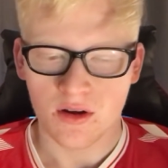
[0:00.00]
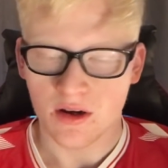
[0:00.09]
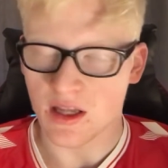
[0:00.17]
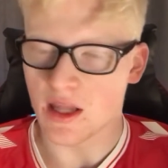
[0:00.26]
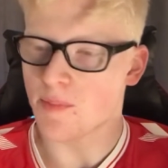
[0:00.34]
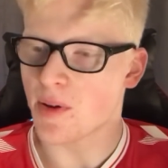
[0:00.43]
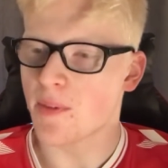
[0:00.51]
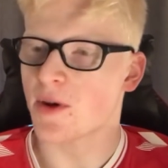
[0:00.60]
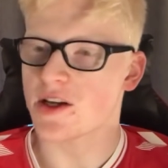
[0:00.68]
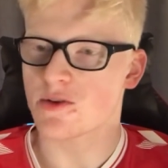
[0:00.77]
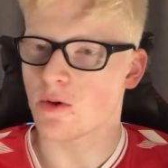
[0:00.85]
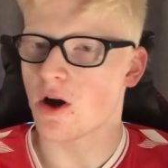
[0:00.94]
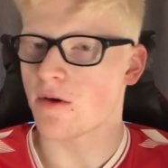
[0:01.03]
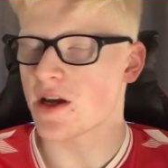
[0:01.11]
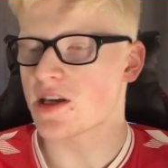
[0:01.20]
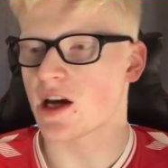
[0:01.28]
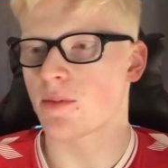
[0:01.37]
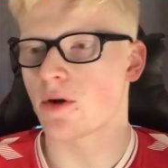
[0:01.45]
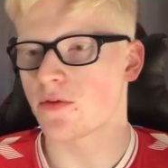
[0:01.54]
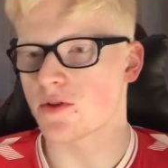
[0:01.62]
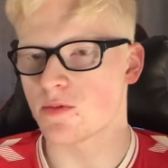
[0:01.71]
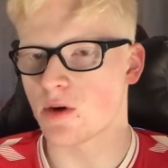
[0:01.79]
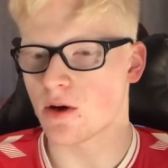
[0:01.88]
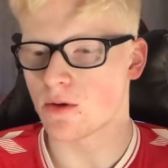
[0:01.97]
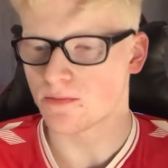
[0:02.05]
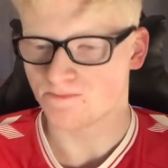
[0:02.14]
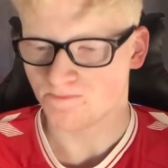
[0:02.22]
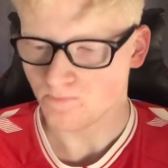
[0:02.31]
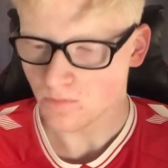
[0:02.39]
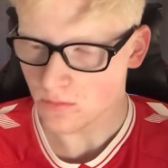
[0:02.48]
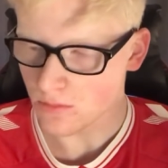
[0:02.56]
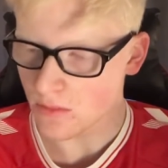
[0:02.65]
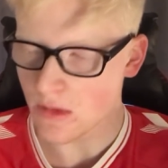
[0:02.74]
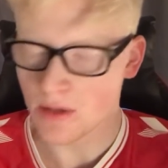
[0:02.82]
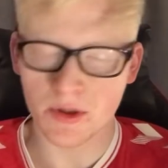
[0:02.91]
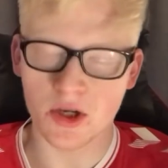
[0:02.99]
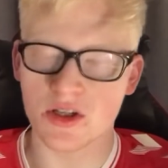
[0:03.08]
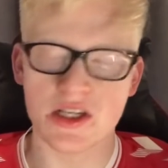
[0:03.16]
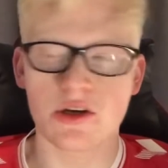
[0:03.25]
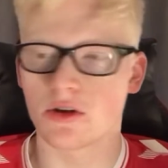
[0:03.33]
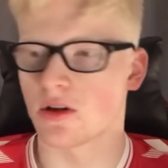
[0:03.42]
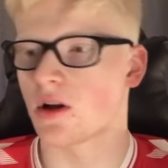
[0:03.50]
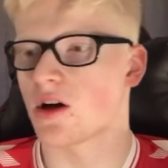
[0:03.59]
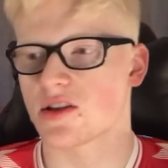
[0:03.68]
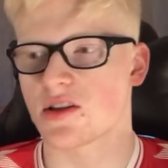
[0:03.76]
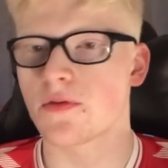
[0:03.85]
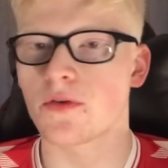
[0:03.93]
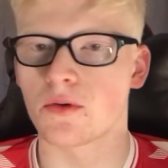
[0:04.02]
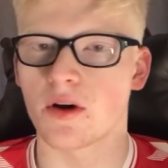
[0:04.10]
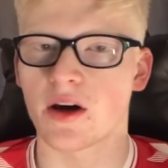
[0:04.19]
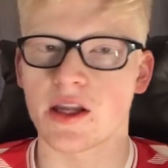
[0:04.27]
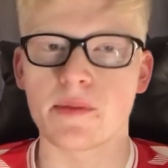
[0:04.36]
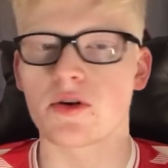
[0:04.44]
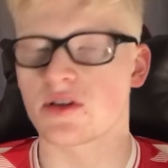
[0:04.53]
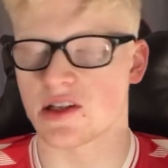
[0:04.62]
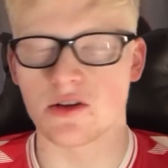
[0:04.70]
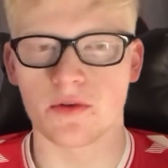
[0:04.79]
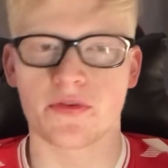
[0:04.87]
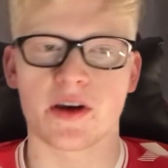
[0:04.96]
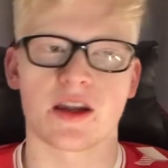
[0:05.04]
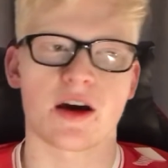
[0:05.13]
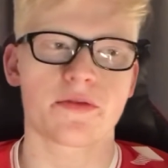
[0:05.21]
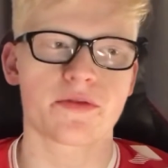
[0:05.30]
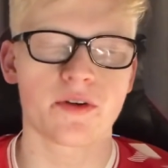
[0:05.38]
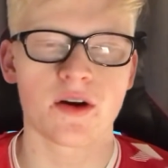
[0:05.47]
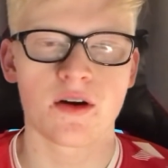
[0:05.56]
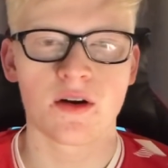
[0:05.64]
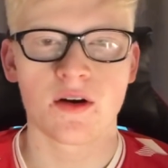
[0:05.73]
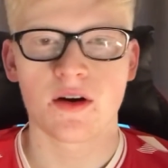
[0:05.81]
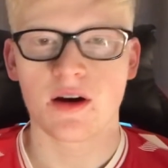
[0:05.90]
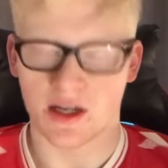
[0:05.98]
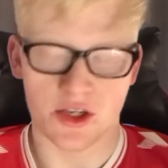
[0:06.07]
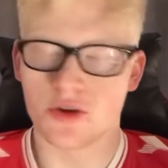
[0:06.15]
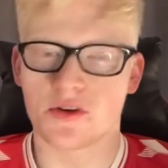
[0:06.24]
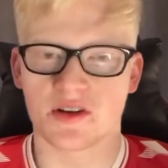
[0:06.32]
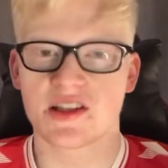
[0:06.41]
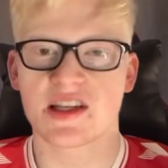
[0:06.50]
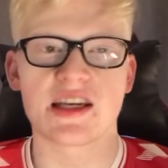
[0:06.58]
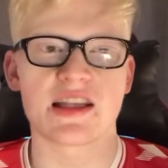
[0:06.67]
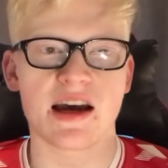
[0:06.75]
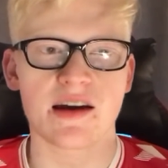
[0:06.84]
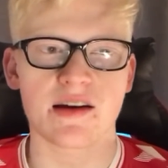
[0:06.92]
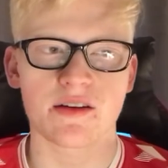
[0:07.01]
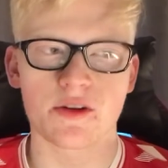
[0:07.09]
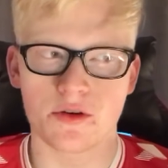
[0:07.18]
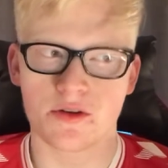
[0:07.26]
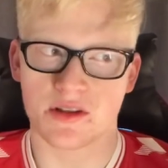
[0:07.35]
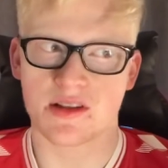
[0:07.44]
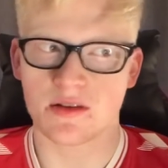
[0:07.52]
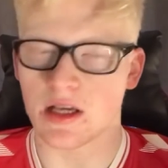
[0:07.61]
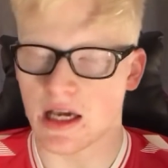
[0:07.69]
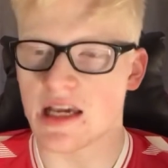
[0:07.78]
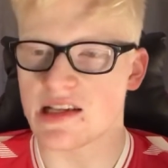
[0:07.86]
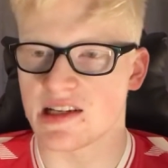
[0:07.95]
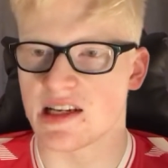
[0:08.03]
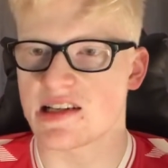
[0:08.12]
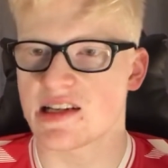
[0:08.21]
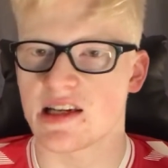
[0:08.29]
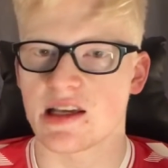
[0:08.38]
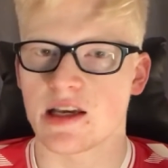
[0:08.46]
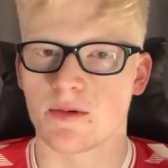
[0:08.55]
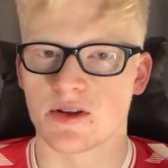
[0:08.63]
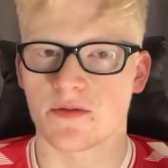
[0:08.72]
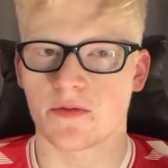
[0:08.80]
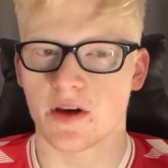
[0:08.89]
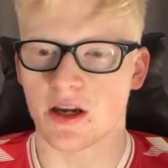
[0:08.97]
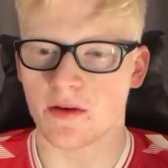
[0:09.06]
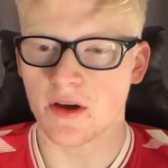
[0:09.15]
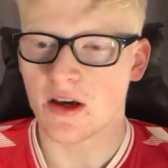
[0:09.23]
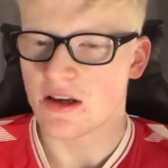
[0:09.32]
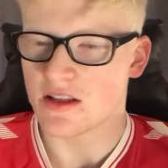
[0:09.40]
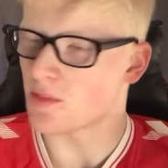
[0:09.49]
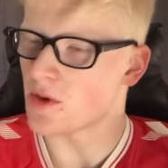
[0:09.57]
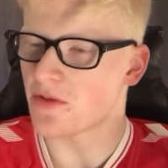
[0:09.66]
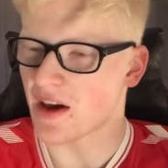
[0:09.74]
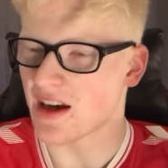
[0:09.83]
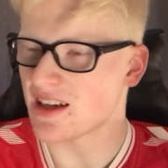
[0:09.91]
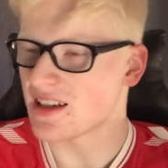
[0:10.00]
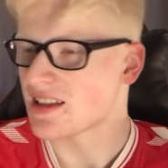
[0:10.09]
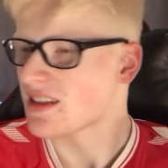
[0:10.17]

And then Pape Souaré came off as well because he couldn't last the full 90 because he's not fit enough. And you could see that. You could easily see that he wasn't fit enough. To be fair,